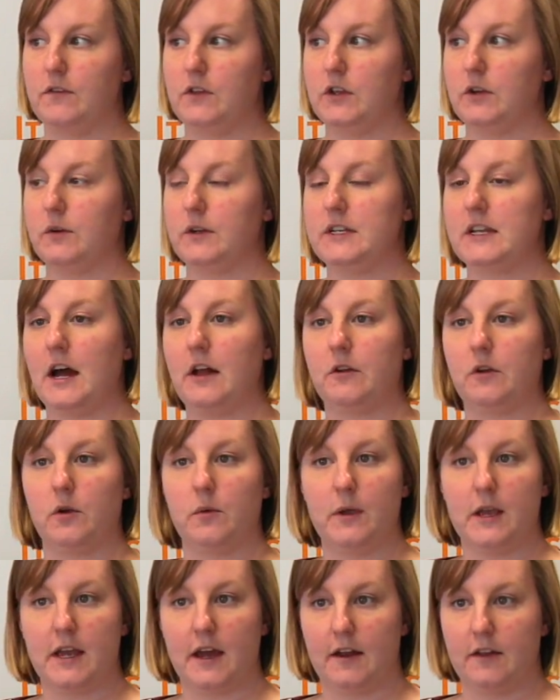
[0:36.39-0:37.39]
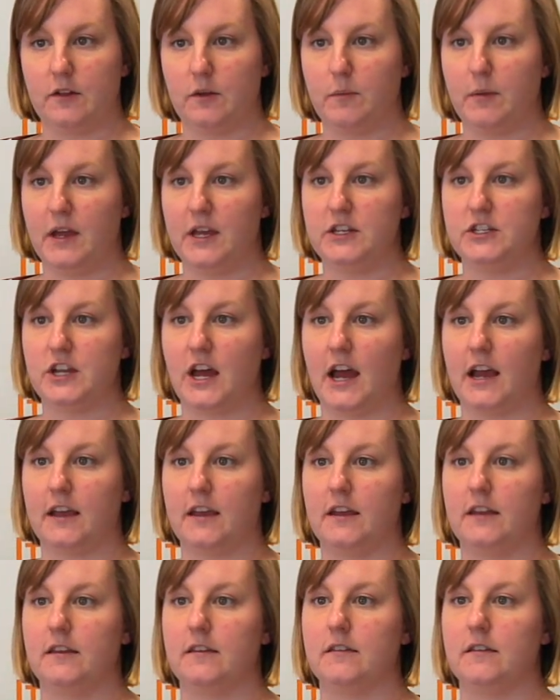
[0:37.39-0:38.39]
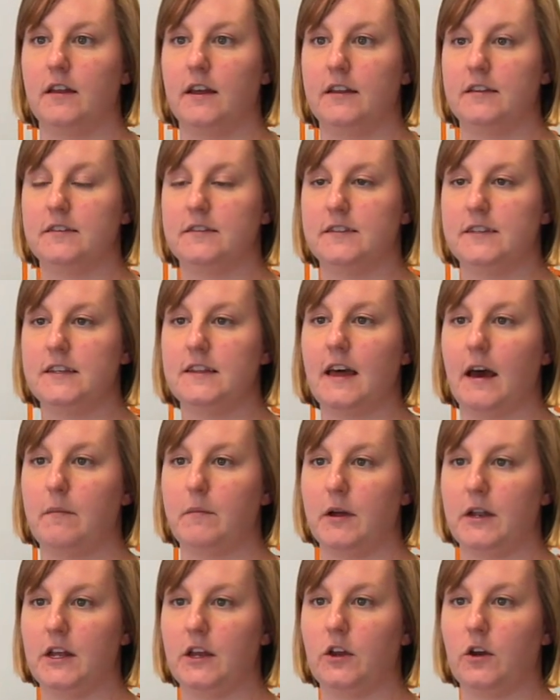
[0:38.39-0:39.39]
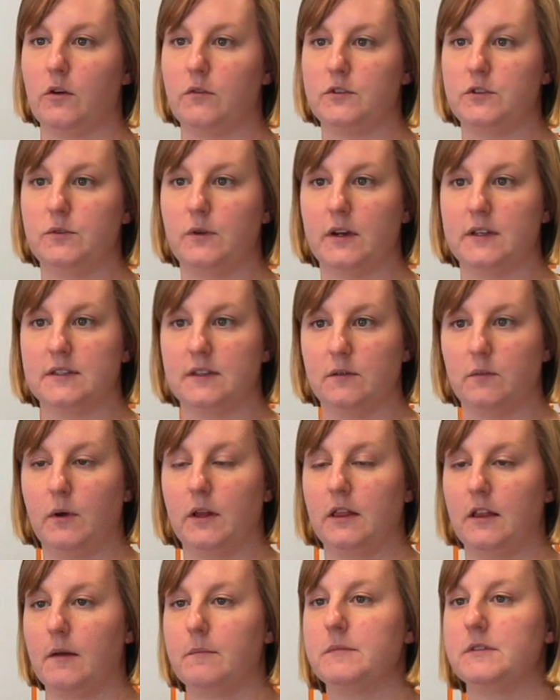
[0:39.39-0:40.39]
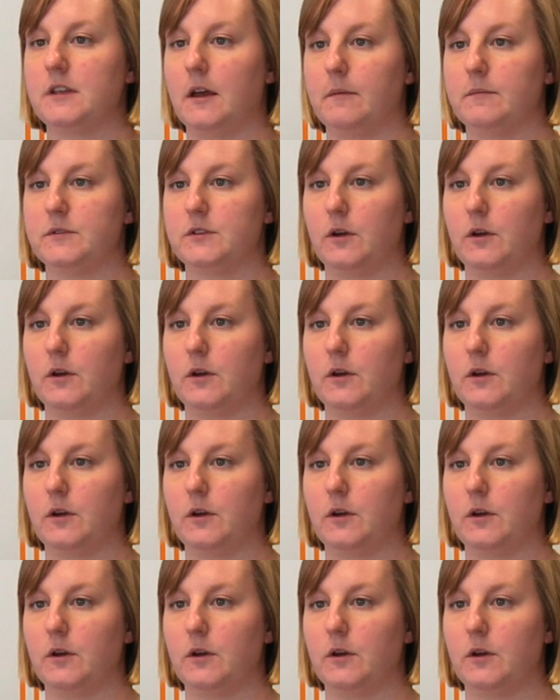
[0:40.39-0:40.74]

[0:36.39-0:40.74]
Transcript: you know, $1 a week out of their paycheck and see that money go to us in one lump sum.